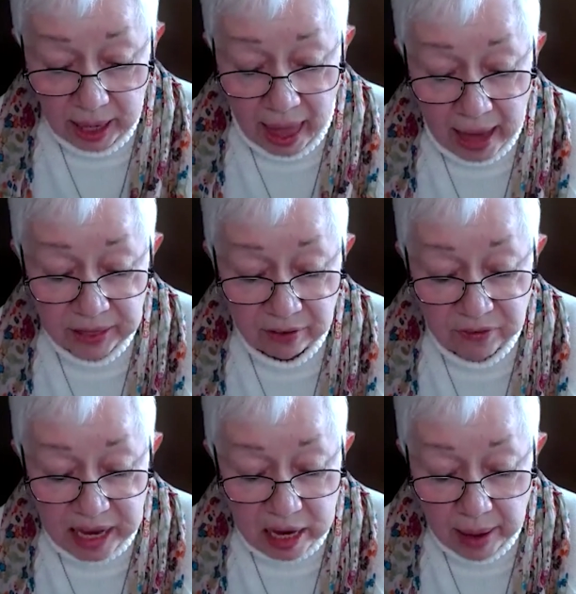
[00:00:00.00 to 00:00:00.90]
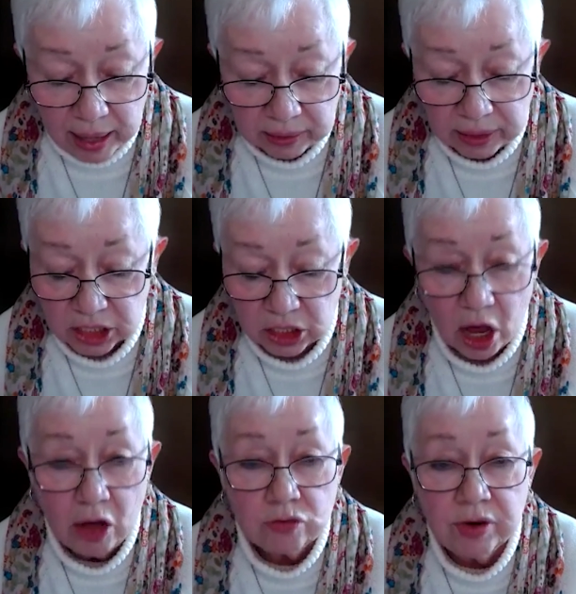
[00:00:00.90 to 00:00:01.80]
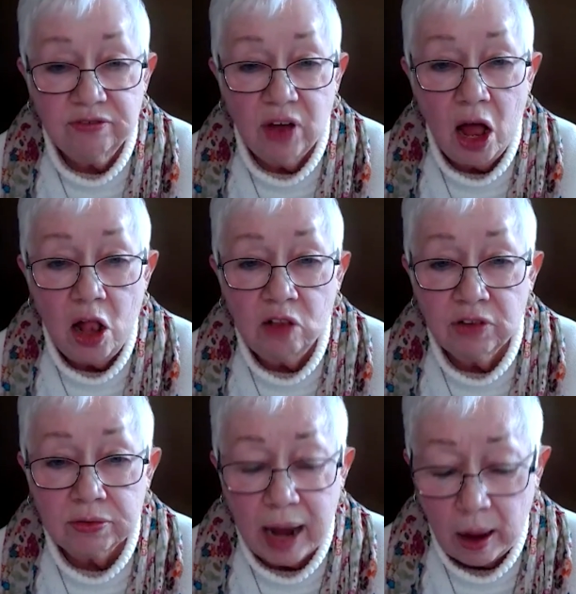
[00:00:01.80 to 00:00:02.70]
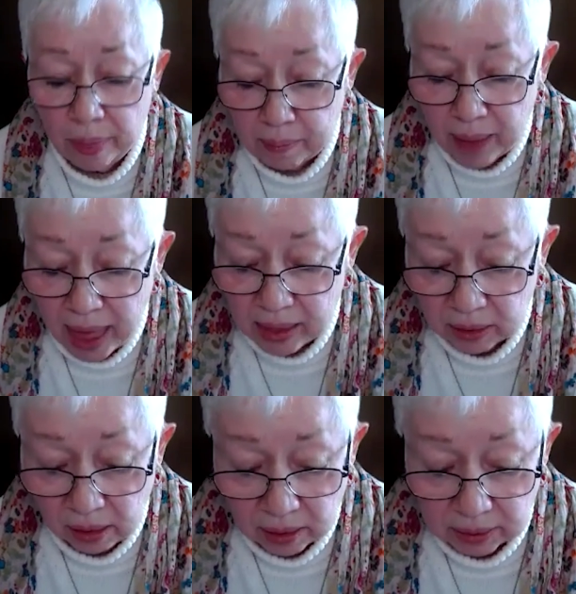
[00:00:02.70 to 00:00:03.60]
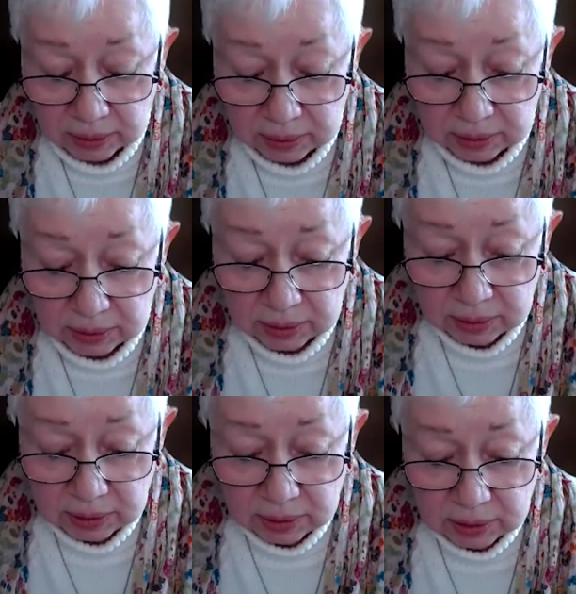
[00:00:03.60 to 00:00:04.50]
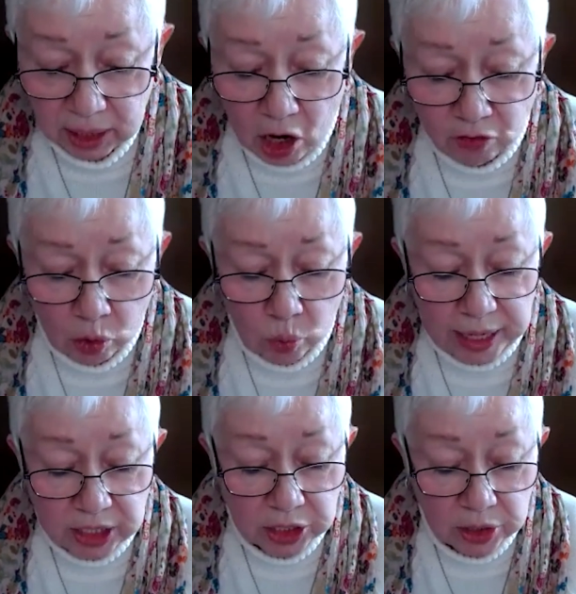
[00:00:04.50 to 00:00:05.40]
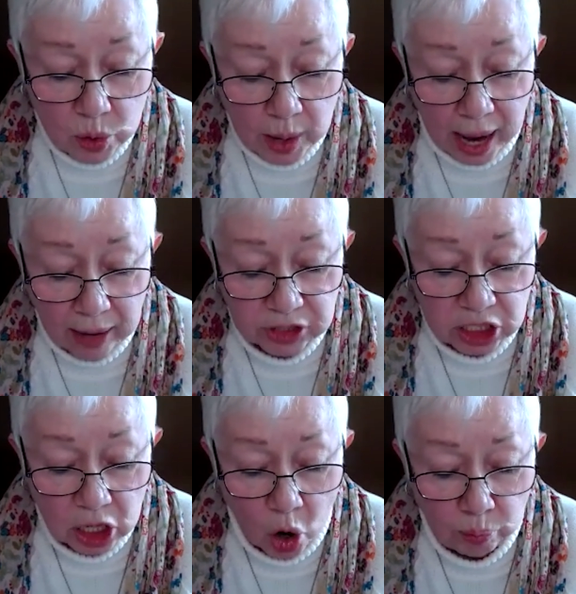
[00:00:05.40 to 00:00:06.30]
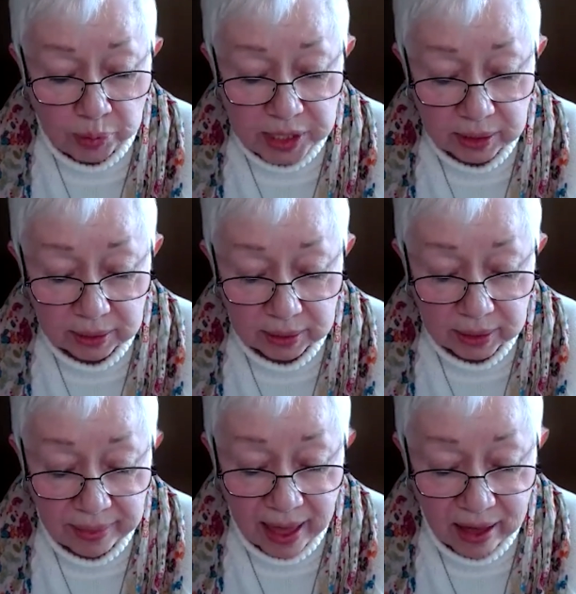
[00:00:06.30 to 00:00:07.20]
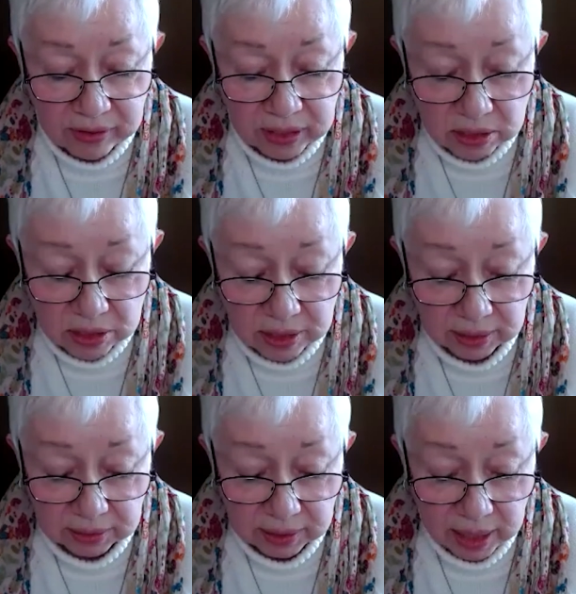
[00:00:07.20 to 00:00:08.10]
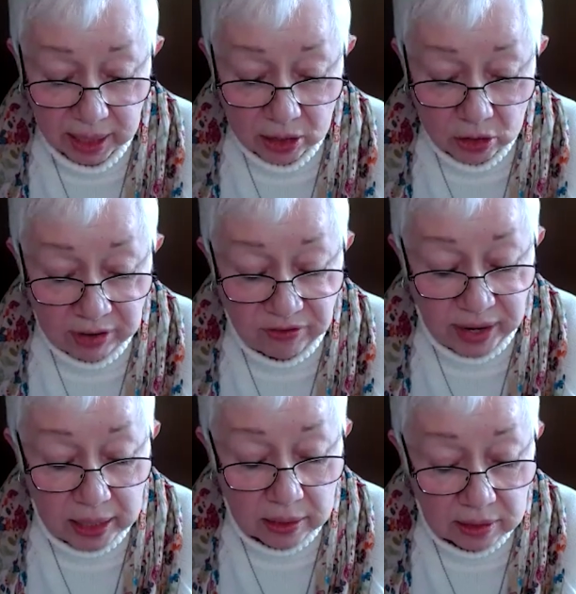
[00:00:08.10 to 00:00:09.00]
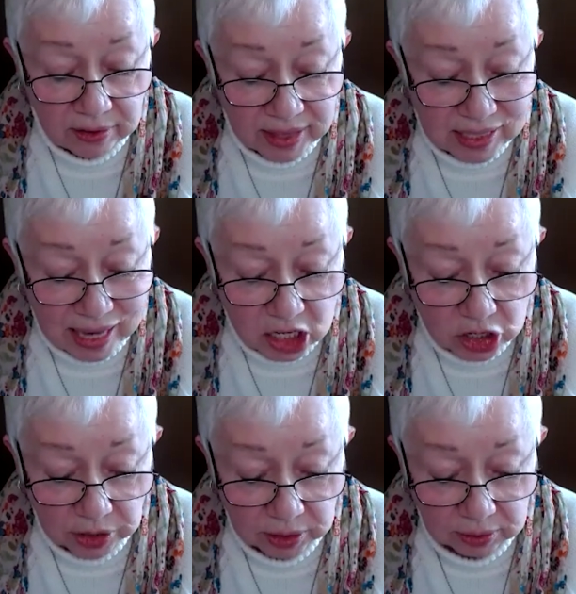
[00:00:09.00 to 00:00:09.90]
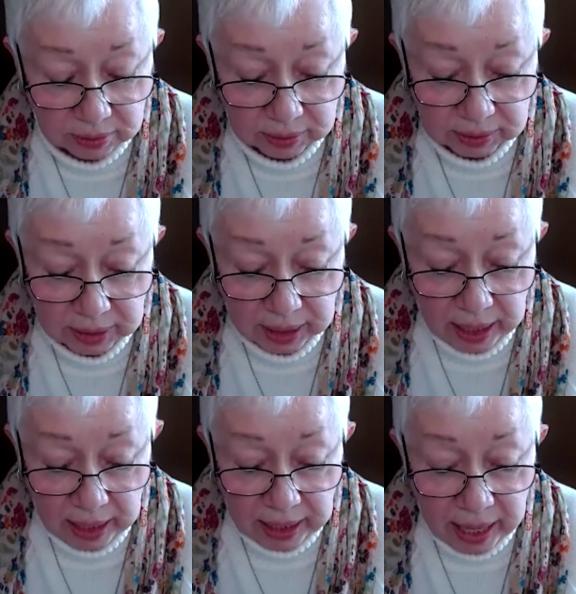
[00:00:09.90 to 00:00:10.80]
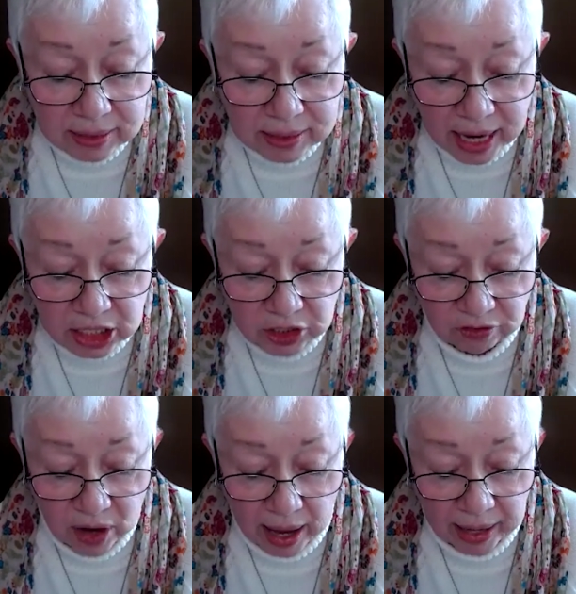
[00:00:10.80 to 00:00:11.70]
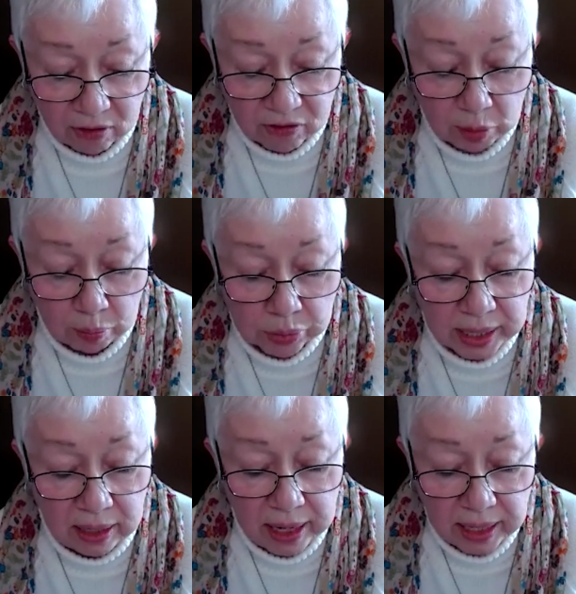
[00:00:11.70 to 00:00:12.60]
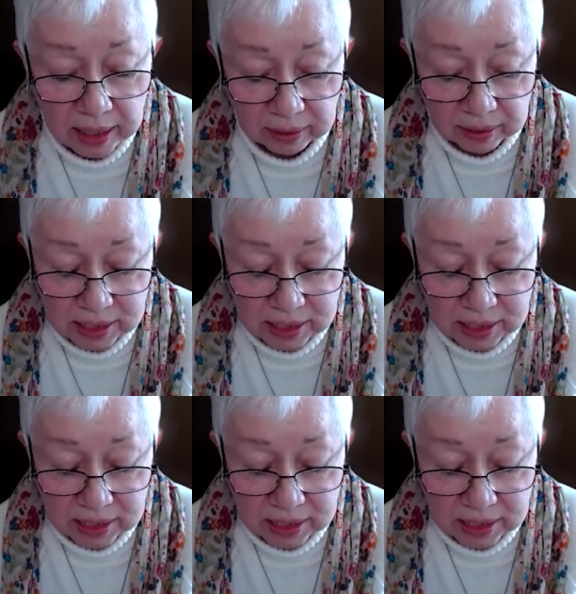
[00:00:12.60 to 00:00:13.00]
and the female does not revolve around the male? For we too have scoped the heavens, revealed the center, can testify of the brilliant